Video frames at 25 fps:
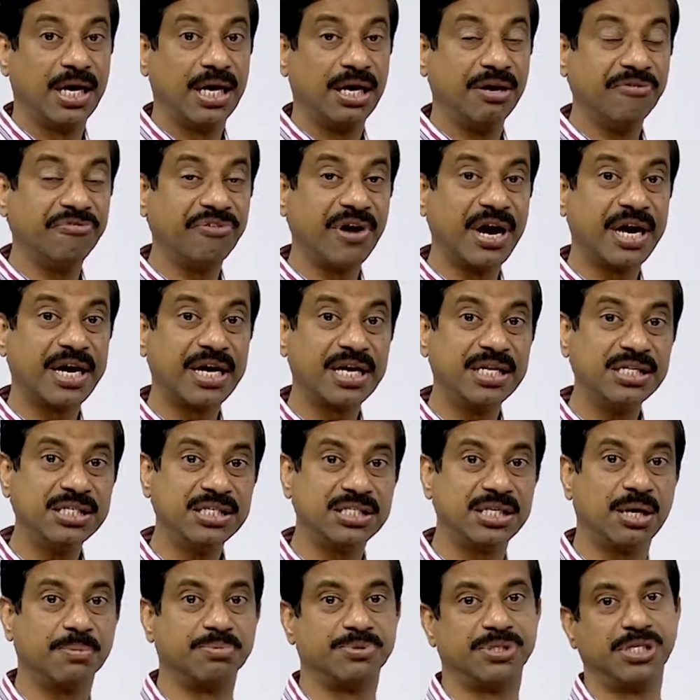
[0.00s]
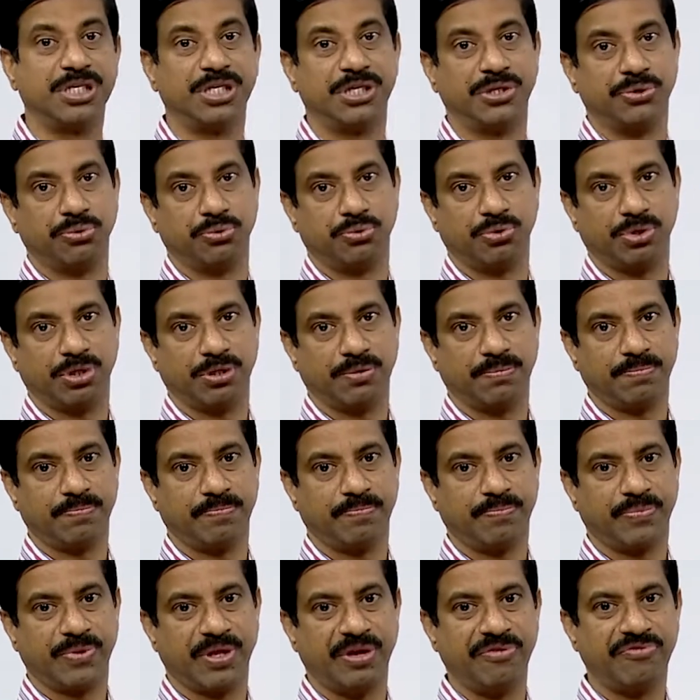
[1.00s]
if I can substitute.
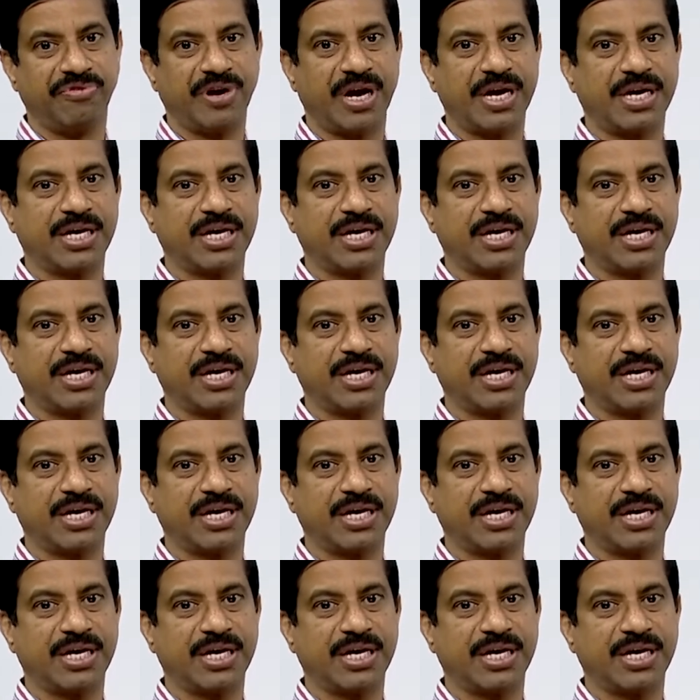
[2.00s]
If